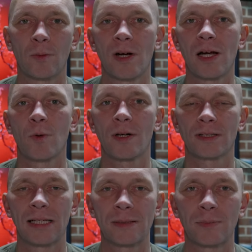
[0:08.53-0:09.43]
Why
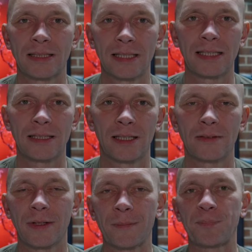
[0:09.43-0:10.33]
Walksnail is my daily
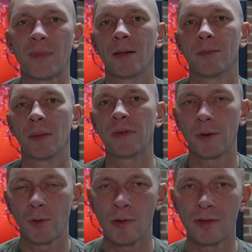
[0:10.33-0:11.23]
driver. But
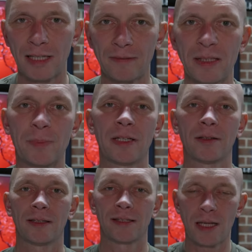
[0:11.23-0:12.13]
before we'll dive deeper
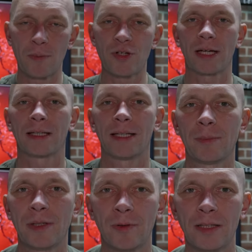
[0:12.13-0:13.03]
into the subject, let
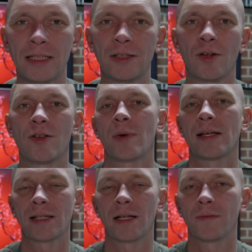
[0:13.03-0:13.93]
me quickly introduce
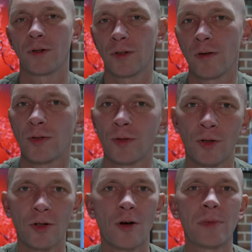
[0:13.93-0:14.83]
myself for those who
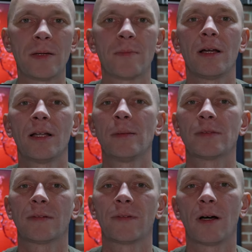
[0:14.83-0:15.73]
don't know me. My name is
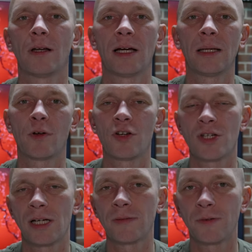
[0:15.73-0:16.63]
Rafał, I am
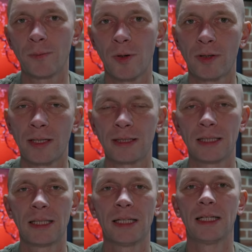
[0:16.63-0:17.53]
originally from Poland.
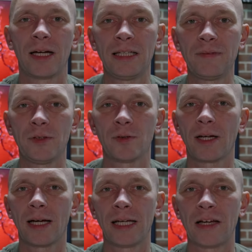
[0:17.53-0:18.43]
I live in UK,
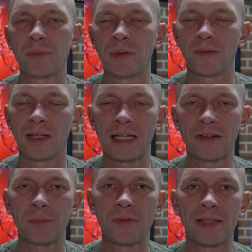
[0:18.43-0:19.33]
I have been flying
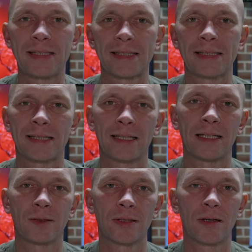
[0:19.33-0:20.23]
FPV since
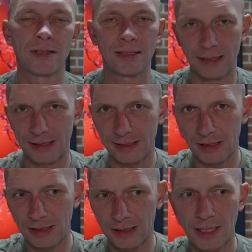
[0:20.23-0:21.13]
late
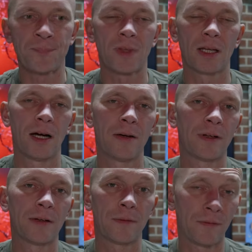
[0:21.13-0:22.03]
2016. I
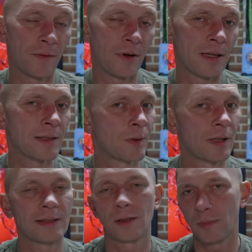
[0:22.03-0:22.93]
fly for fun as well
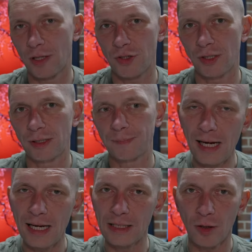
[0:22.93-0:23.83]
as commercially.
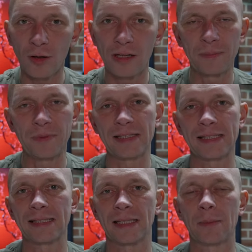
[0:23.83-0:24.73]
I had all FPV
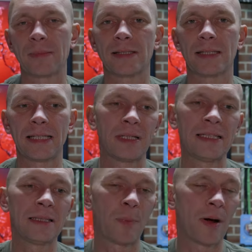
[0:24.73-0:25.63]
systems
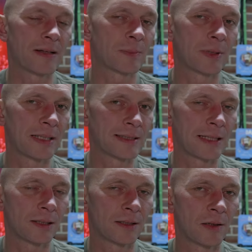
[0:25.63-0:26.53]
in the past, but I
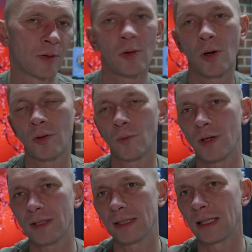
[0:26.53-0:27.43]
settled down on
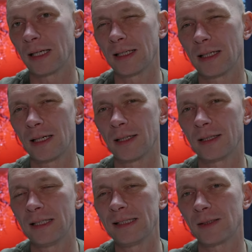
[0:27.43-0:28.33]
Walksnail, and
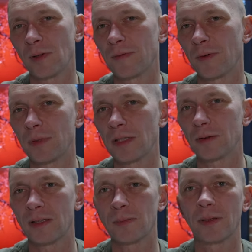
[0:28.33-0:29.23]
the easiest way for me
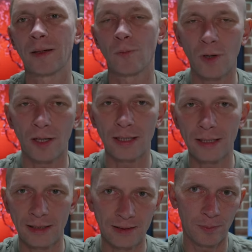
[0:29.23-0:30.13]
to explain why
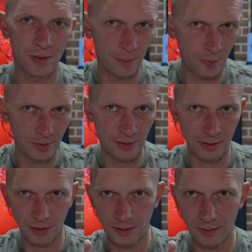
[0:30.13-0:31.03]
is by pointing
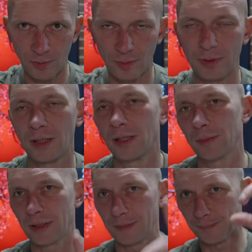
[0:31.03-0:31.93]
at the wall behind
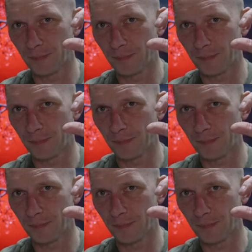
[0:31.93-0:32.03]
me.